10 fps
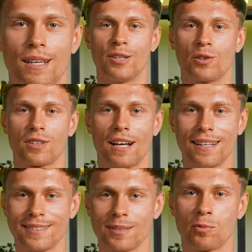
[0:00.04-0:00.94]
your
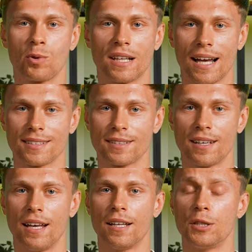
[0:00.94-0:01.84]
client will ask,
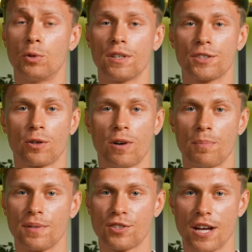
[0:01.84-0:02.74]
do we show
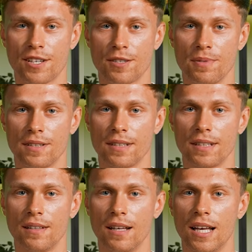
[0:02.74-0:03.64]
up in ChatGPT?